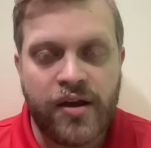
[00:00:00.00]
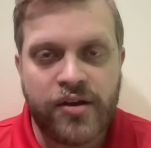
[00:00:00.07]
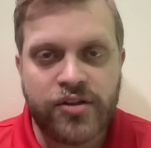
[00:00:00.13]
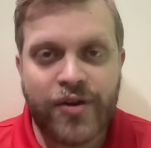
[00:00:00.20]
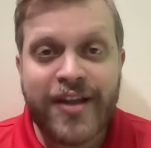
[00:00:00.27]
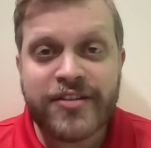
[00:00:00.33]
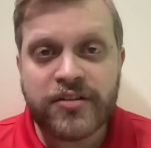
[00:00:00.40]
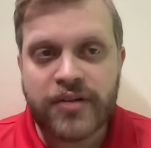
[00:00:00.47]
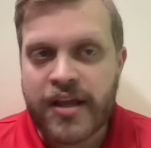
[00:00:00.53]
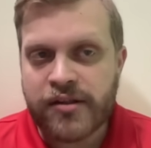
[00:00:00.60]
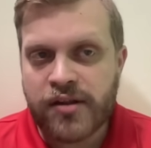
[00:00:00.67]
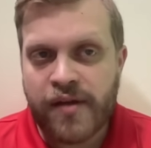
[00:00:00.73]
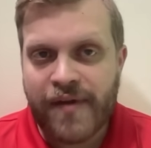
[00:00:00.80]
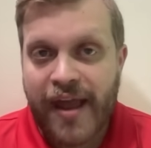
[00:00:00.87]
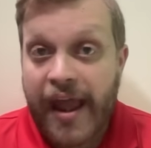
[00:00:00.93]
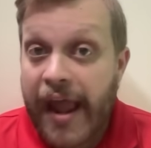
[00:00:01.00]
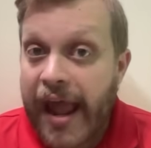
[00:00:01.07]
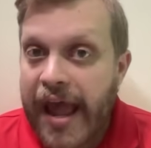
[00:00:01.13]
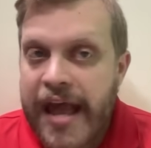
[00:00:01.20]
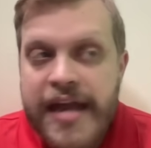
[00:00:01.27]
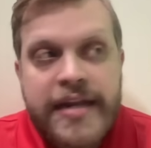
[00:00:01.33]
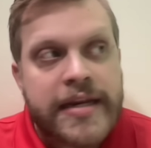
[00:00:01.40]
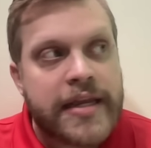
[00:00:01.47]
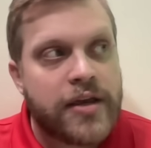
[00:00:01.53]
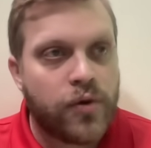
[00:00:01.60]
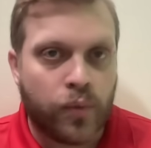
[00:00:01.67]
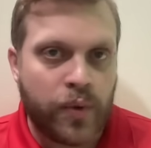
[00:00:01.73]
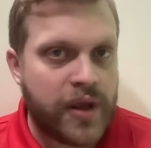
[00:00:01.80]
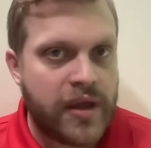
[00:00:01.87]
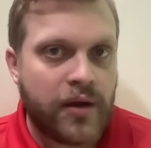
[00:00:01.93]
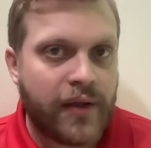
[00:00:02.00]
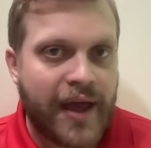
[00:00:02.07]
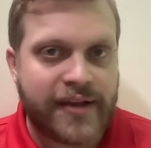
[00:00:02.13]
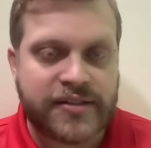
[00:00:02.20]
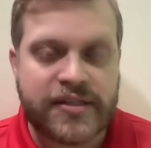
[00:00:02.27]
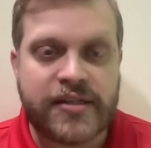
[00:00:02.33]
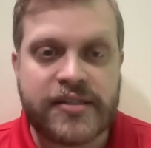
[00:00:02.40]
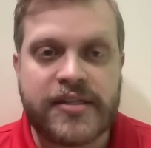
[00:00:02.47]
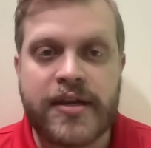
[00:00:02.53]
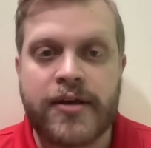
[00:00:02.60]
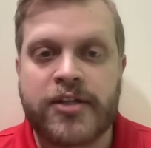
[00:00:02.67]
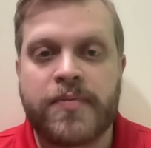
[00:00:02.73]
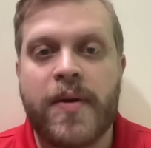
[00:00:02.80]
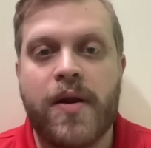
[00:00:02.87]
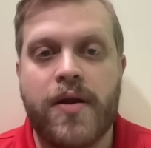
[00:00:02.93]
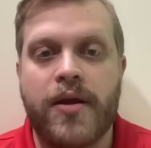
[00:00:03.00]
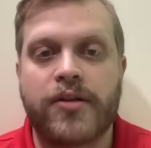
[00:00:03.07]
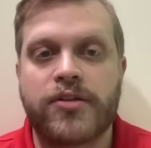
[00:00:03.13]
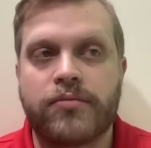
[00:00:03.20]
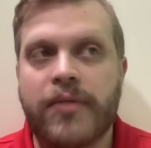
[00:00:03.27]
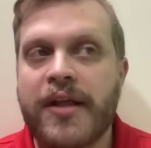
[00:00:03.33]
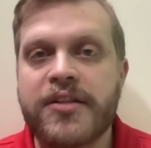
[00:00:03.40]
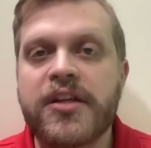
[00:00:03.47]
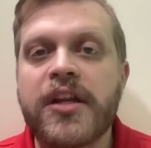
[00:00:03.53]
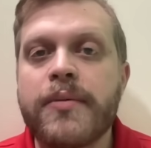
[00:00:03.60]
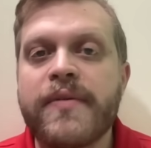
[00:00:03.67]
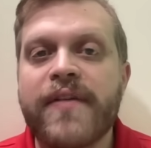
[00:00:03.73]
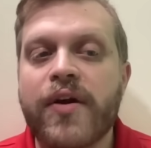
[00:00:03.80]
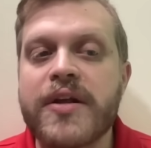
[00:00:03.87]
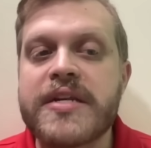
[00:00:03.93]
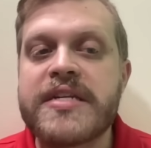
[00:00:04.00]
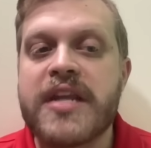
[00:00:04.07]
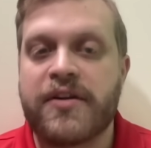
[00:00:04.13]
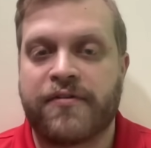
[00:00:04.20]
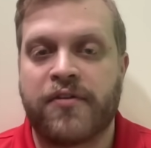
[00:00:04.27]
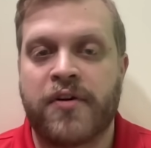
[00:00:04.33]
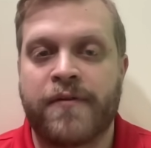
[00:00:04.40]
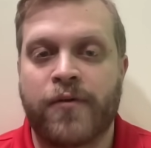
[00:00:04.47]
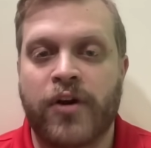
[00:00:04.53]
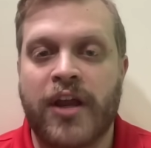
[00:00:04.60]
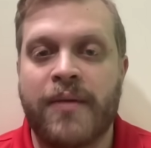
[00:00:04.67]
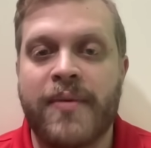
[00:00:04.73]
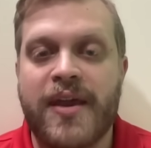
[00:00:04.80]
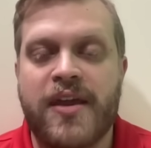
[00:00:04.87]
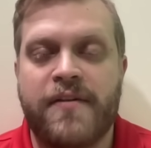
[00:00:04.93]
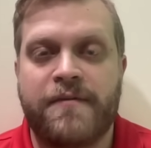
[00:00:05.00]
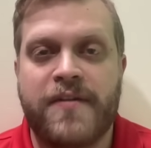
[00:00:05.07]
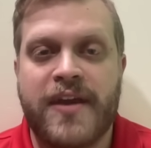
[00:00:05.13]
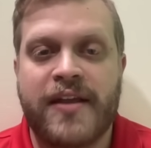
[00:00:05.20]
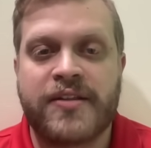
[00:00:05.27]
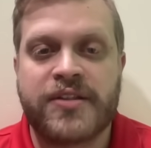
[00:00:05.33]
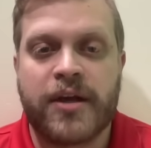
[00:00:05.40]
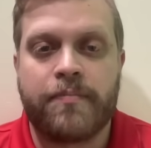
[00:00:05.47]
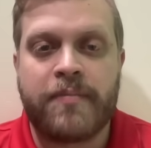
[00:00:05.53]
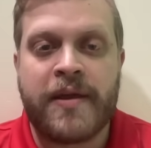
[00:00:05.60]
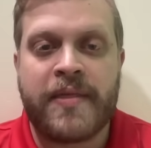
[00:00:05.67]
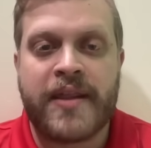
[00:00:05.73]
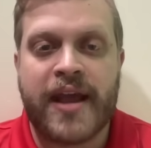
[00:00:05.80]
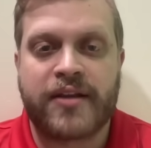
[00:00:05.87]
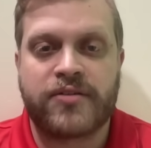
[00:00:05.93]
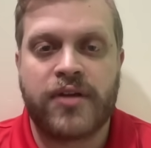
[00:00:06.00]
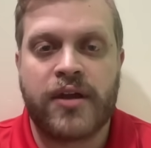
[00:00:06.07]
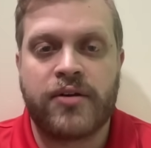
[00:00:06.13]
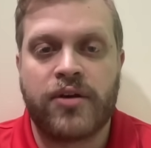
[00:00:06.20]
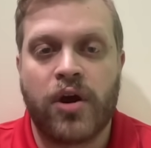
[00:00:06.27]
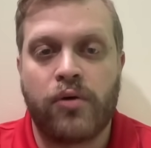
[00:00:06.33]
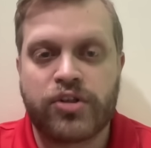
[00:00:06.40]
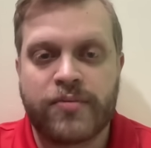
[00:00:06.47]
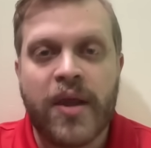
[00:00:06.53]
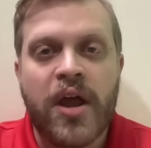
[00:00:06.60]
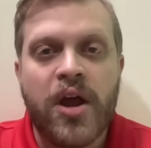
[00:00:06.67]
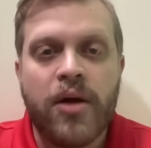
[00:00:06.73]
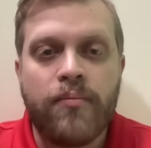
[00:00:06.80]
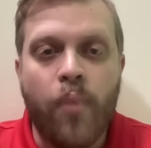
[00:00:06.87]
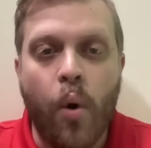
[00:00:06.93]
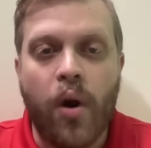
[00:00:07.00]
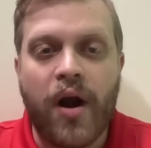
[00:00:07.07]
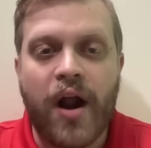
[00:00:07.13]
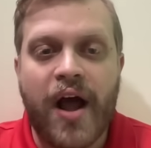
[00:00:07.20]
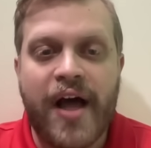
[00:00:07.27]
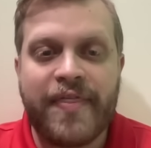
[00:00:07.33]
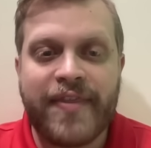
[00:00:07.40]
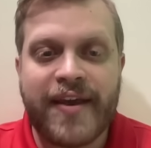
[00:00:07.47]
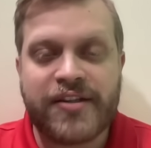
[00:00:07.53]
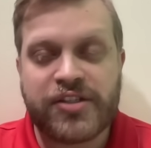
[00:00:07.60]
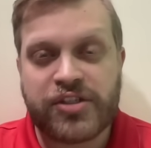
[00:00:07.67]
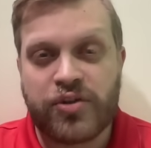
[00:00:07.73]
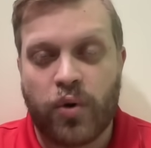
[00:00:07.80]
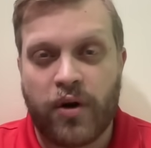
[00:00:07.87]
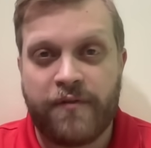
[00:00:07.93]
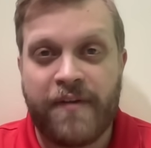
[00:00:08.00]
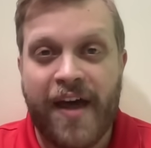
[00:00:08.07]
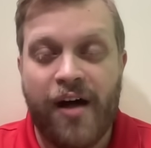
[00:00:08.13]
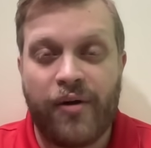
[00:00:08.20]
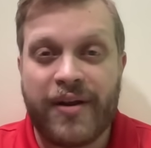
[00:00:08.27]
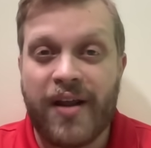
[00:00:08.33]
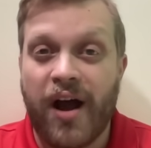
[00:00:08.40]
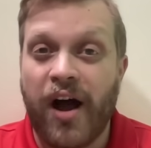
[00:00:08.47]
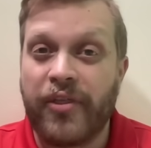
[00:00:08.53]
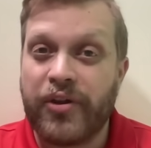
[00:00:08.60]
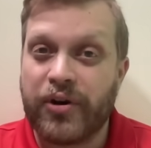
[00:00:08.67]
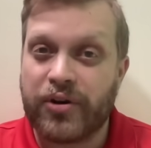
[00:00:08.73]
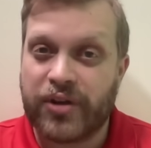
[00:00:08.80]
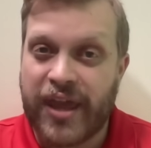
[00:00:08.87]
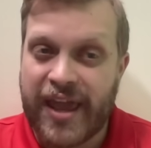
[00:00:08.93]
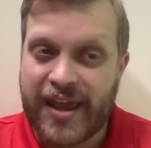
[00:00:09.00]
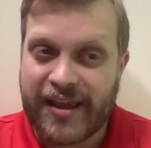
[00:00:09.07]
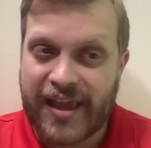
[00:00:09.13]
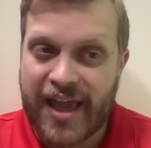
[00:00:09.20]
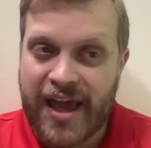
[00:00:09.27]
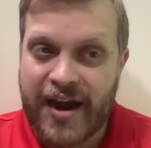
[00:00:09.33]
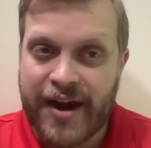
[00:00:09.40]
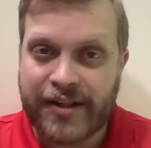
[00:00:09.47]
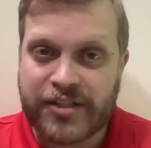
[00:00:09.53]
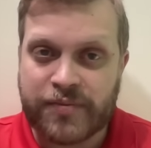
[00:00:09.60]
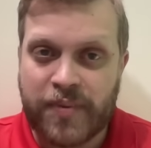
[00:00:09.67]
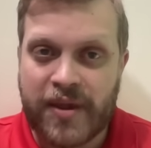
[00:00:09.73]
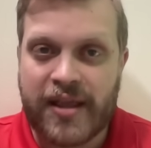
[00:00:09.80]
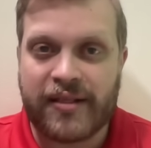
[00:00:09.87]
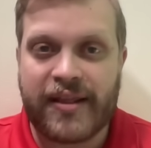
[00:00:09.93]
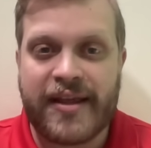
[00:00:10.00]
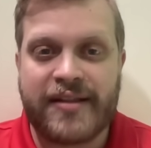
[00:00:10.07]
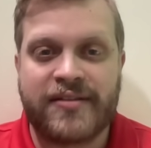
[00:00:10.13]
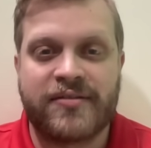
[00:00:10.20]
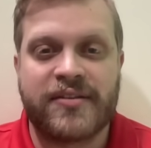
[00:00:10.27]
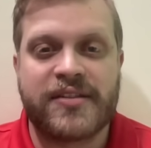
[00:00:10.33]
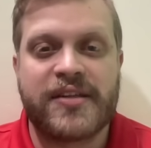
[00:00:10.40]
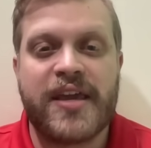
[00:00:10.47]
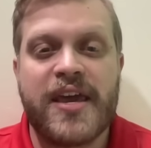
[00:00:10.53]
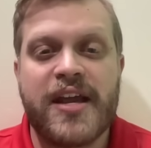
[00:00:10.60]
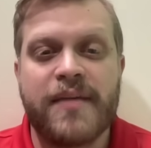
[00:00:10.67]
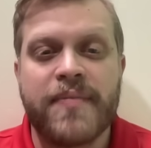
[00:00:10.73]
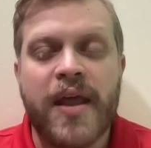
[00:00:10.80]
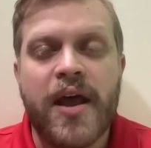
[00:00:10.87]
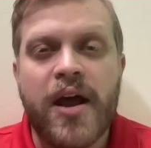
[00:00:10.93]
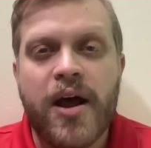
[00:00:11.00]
So he doesn't have any real SEC experience. That's going to be very different for him if he ends up being the next head coach. More on this, Norvell and other candidates being linked to this gig.